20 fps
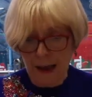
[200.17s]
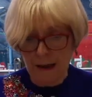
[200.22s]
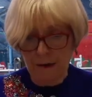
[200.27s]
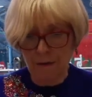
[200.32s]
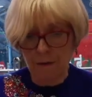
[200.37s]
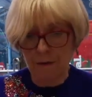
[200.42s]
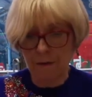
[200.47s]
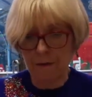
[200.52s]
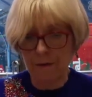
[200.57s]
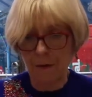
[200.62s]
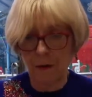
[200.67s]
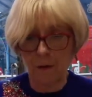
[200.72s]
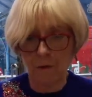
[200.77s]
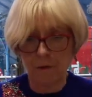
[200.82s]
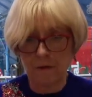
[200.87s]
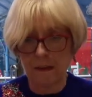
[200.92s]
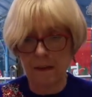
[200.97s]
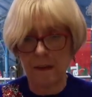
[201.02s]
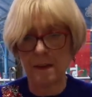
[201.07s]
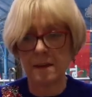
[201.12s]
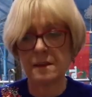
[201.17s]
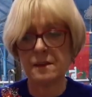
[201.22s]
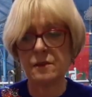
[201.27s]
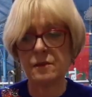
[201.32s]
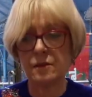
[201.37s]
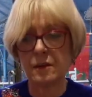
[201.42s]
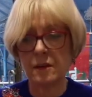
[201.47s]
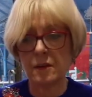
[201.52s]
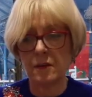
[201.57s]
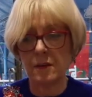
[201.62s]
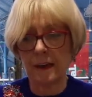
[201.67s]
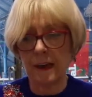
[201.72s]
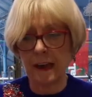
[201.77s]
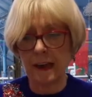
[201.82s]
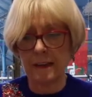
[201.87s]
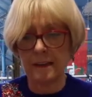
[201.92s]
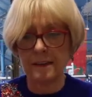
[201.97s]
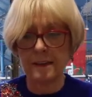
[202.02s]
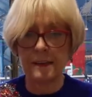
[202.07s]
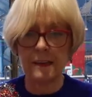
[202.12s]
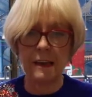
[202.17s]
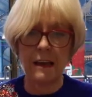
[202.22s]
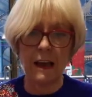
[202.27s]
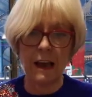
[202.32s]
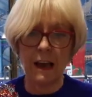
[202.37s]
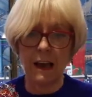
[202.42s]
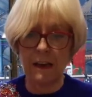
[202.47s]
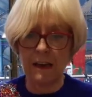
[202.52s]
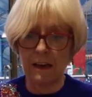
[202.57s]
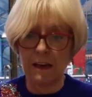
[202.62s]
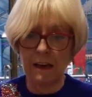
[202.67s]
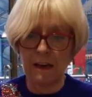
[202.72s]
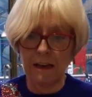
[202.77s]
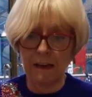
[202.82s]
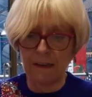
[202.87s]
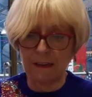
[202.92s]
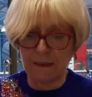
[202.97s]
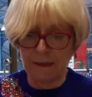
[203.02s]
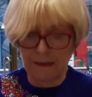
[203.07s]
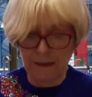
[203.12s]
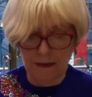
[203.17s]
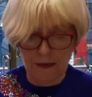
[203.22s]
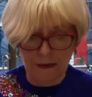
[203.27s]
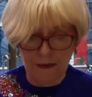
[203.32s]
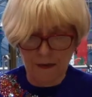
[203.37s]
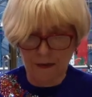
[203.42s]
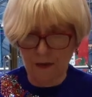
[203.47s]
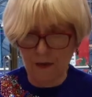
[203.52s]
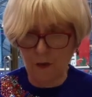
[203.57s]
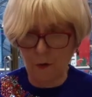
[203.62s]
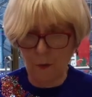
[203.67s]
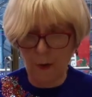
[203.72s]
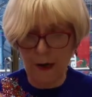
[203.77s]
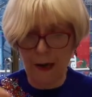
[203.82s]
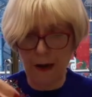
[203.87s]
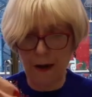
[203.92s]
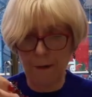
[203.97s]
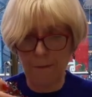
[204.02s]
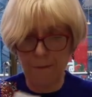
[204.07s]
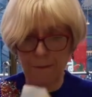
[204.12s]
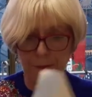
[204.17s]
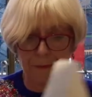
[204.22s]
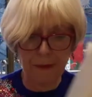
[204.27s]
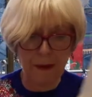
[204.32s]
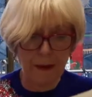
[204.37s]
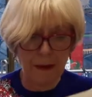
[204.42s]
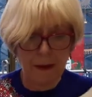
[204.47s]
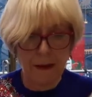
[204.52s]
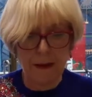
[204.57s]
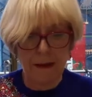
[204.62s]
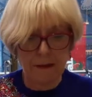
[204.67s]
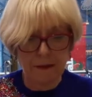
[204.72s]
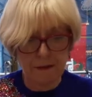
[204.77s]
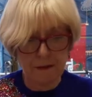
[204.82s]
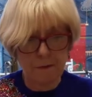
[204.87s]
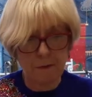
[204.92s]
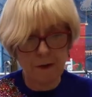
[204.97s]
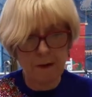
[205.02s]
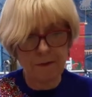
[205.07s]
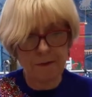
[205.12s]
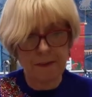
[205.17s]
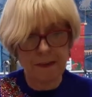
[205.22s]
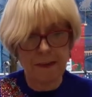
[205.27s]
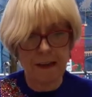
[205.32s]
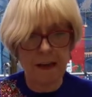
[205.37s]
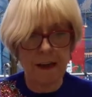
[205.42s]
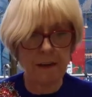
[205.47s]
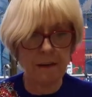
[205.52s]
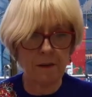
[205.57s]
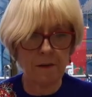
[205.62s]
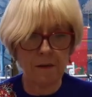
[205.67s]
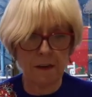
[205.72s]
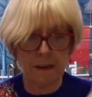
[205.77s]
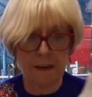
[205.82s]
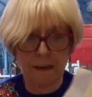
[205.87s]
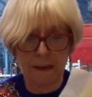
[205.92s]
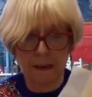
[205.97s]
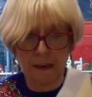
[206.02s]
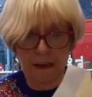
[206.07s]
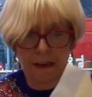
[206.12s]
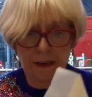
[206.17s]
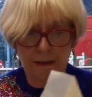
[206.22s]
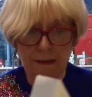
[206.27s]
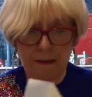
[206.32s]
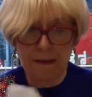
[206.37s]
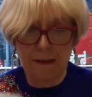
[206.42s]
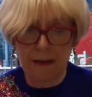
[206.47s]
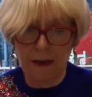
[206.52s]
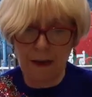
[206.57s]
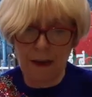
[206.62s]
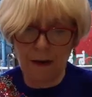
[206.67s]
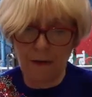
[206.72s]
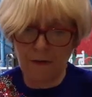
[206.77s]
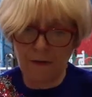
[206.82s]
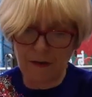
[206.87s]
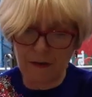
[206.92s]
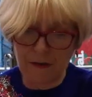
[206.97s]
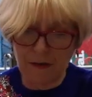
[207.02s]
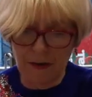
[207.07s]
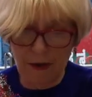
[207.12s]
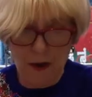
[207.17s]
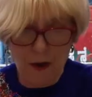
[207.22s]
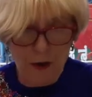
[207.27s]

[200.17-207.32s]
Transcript: and you fold it so that you get a nice square. So after that, you need to cut out